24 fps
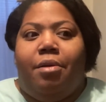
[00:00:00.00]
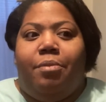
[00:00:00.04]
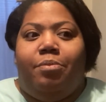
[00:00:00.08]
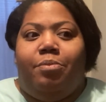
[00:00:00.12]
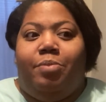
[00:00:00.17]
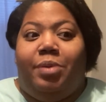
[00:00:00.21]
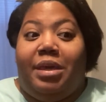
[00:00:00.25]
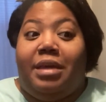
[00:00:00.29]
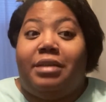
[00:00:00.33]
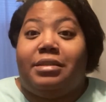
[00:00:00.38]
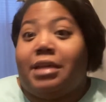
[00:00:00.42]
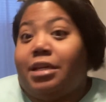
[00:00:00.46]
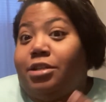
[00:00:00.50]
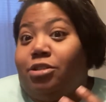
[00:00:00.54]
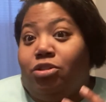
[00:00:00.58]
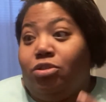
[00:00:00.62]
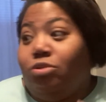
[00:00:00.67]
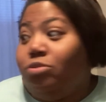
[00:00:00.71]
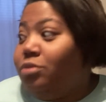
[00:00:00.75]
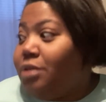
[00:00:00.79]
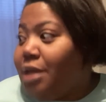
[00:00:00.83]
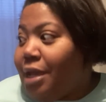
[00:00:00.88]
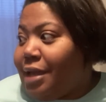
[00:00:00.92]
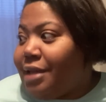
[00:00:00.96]
because I
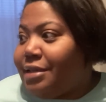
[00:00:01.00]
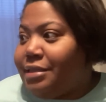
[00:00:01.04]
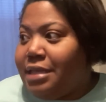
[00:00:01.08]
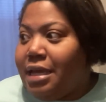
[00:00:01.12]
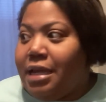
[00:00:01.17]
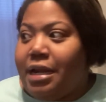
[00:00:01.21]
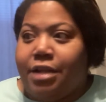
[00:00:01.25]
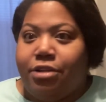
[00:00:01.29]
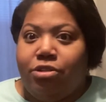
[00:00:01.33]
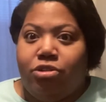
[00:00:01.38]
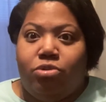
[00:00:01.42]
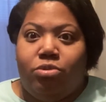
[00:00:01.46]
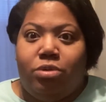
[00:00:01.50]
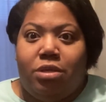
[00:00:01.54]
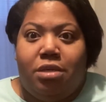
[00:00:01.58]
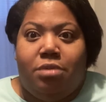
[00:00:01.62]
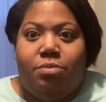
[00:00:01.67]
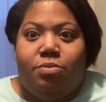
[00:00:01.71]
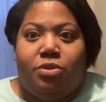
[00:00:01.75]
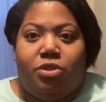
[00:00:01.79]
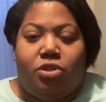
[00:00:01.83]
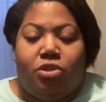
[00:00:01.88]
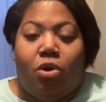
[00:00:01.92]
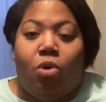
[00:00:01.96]
do, like I said, I do
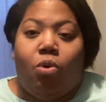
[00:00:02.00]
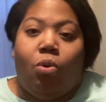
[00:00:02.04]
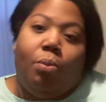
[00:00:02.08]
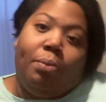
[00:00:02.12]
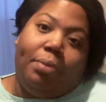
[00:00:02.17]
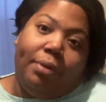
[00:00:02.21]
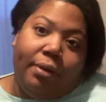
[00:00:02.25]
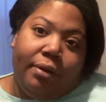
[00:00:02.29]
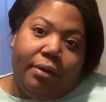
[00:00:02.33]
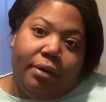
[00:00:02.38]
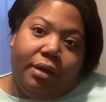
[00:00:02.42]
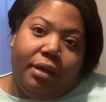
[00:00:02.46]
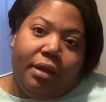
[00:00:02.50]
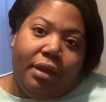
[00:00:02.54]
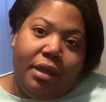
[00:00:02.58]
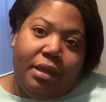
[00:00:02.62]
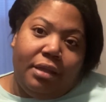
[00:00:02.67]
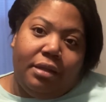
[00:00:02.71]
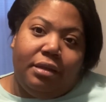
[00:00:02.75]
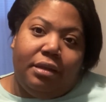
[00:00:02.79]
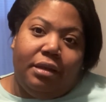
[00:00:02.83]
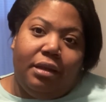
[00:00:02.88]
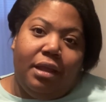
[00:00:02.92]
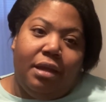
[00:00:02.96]
keep soap
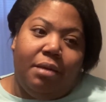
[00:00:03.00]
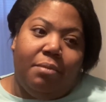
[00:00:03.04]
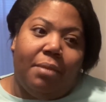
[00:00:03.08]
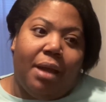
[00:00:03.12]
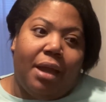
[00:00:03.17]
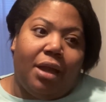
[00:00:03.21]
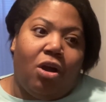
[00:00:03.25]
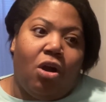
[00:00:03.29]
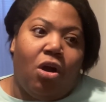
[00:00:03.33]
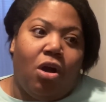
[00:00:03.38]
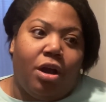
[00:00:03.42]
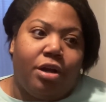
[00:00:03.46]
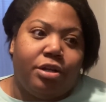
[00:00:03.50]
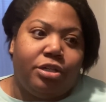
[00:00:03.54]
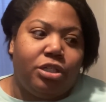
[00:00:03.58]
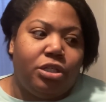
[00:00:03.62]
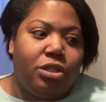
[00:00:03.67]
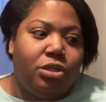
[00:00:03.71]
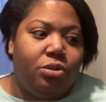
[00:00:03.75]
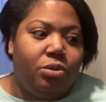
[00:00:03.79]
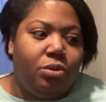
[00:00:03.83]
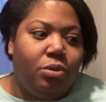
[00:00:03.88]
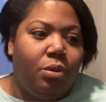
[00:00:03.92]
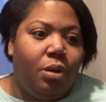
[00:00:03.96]
in my car
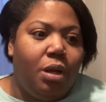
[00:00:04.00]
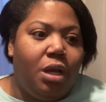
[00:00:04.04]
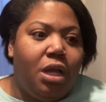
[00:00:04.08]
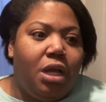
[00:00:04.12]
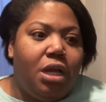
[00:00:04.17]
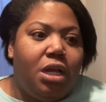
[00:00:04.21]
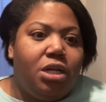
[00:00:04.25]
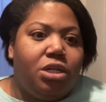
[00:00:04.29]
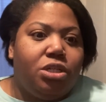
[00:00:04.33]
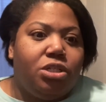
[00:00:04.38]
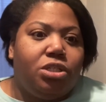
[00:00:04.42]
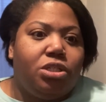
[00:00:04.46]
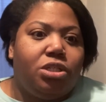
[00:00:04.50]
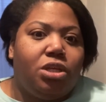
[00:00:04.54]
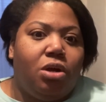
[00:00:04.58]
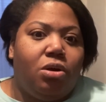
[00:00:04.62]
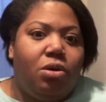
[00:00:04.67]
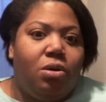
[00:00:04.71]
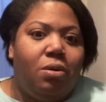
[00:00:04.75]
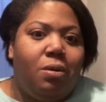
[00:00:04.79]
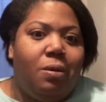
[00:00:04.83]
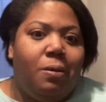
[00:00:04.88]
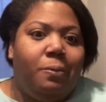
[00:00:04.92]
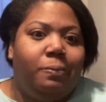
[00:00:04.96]
too.
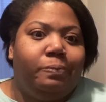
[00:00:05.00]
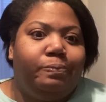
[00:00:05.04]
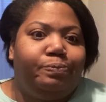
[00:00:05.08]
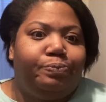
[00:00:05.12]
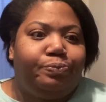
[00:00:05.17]
So